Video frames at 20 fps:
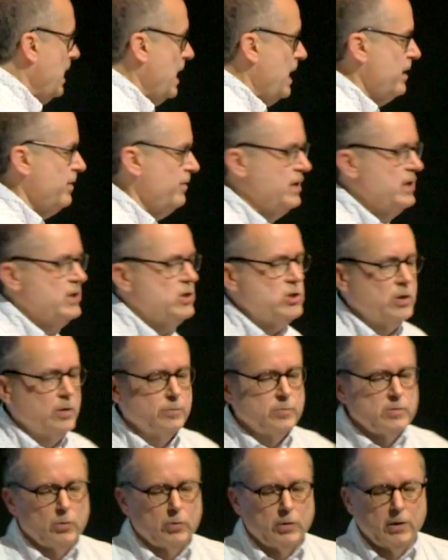out of
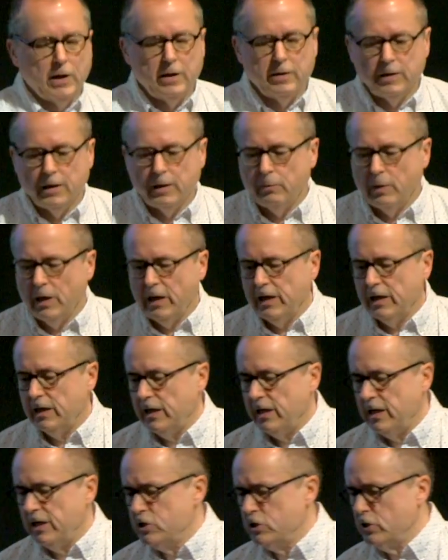Egypt, okay? They'd been in
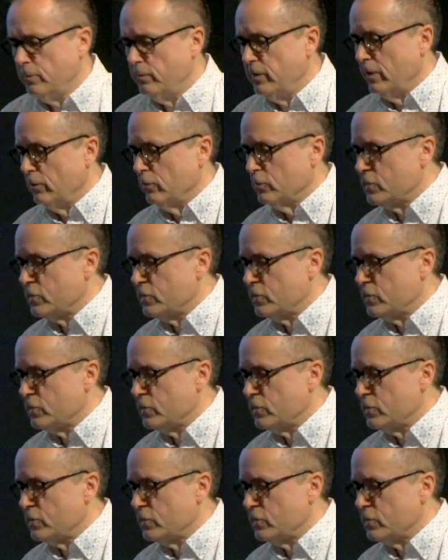Egypt. They were